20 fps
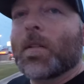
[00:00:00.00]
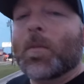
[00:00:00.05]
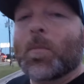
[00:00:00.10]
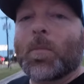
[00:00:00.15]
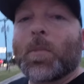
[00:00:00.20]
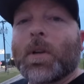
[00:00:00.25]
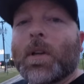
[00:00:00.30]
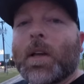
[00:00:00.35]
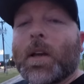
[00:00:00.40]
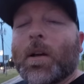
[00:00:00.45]

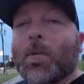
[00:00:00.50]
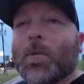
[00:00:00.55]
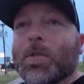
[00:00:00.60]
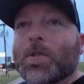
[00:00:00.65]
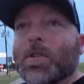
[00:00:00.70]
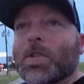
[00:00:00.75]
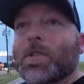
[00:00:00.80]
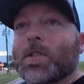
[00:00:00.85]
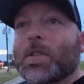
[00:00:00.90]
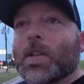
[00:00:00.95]
but yeah we're
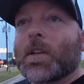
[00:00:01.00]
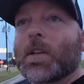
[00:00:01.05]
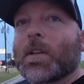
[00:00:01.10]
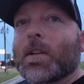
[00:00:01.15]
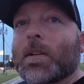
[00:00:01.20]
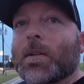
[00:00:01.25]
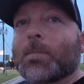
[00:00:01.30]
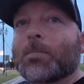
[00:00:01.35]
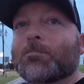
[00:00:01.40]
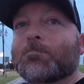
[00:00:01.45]
just
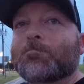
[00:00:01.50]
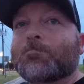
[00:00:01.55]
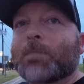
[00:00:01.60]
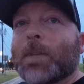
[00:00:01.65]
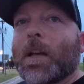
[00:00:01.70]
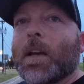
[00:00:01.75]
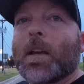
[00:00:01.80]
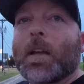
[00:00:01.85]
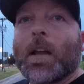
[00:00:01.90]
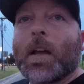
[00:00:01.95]
um,
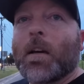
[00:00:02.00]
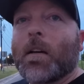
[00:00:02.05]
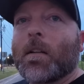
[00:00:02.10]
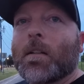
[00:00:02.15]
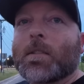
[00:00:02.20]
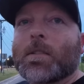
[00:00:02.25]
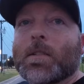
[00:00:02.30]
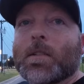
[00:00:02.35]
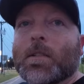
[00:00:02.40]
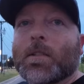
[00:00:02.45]
hanging out
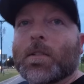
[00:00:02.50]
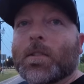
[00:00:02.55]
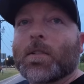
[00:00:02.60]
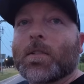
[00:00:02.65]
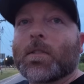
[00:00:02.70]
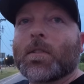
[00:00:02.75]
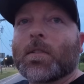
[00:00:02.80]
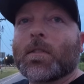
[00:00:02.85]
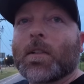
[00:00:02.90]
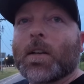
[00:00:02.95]

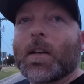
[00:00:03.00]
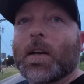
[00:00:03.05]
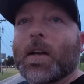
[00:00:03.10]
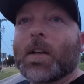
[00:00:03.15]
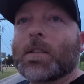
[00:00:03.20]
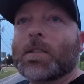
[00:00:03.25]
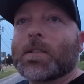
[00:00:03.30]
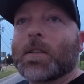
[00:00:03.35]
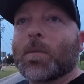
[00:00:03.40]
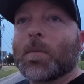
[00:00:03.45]
until I
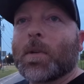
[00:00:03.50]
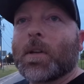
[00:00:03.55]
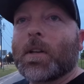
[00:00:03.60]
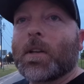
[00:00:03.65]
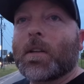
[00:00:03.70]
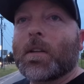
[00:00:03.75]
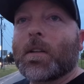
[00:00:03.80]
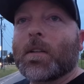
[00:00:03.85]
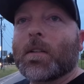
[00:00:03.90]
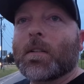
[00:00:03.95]
guess
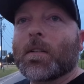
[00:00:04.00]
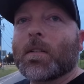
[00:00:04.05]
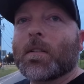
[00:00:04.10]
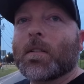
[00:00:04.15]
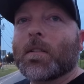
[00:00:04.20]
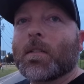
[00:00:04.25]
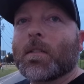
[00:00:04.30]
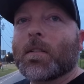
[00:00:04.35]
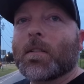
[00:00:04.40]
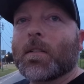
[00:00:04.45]
somebody
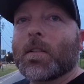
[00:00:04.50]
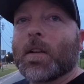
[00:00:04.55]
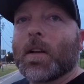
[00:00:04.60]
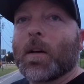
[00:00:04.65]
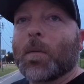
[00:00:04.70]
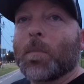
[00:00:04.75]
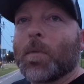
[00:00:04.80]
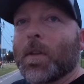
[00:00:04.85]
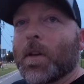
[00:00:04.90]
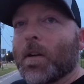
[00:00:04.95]

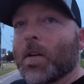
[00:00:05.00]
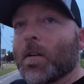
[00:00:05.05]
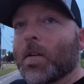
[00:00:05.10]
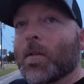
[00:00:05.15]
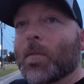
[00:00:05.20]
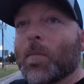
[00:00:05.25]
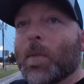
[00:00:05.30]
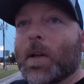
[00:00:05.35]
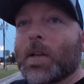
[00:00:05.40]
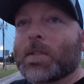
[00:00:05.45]
up
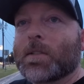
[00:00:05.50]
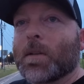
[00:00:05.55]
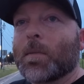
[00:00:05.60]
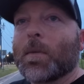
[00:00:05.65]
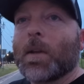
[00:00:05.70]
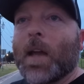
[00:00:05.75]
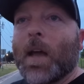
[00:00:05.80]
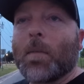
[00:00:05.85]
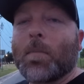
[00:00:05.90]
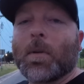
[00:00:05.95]
there makes
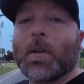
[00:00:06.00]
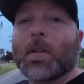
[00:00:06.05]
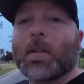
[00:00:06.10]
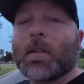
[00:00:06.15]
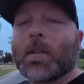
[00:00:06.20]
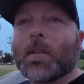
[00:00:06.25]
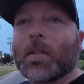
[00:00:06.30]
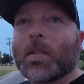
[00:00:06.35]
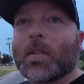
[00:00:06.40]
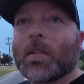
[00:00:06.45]
something happen
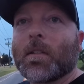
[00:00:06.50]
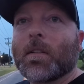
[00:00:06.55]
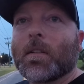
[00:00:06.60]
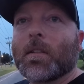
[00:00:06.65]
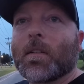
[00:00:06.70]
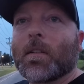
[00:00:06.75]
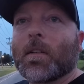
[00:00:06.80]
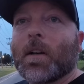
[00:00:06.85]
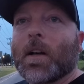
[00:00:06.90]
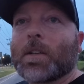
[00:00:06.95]

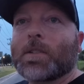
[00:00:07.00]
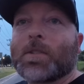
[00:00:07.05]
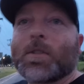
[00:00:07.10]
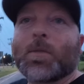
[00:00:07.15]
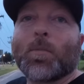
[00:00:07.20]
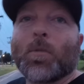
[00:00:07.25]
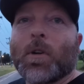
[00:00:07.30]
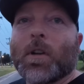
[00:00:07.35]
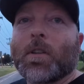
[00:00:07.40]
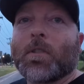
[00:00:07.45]
I
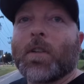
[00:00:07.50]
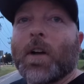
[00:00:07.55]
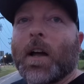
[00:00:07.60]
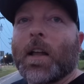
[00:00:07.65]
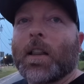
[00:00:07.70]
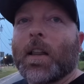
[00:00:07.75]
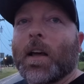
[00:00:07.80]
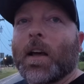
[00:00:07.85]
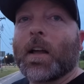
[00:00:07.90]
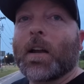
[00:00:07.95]
assume we're in the
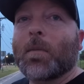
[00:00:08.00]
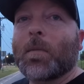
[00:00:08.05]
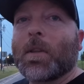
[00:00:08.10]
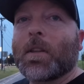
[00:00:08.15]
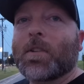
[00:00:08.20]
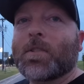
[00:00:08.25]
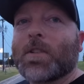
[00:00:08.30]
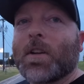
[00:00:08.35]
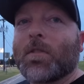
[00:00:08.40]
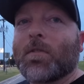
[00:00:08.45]
right line I mean
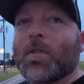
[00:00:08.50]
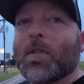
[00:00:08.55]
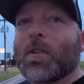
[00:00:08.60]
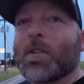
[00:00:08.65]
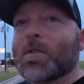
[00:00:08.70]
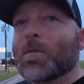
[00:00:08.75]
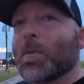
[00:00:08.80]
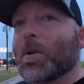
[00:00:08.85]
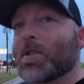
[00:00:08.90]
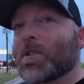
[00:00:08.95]
there's every,
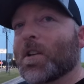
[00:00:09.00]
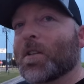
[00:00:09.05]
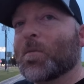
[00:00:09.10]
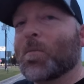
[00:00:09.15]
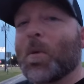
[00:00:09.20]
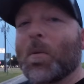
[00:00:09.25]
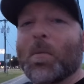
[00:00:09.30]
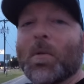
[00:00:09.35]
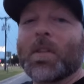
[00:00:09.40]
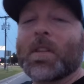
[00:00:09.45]
there's a bunch of other
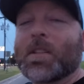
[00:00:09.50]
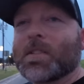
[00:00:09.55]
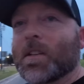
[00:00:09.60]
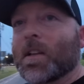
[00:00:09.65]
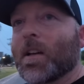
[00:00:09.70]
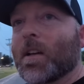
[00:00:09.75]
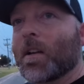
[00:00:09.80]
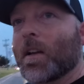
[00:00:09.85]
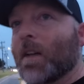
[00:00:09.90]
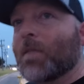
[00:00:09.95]
people in this
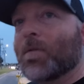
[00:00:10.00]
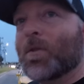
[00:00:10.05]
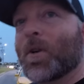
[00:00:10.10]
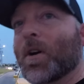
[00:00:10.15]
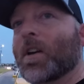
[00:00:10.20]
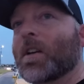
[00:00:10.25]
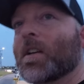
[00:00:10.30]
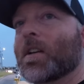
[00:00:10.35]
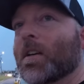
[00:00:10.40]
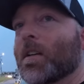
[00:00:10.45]
line I have no
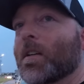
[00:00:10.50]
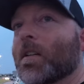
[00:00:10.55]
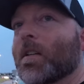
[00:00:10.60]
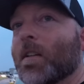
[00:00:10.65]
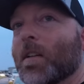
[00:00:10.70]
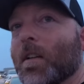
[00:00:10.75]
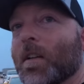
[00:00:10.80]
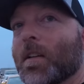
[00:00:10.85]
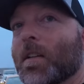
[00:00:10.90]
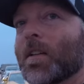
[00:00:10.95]
idea
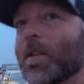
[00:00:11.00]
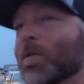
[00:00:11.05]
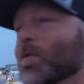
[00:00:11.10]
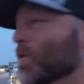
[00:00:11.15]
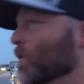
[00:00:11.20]
there was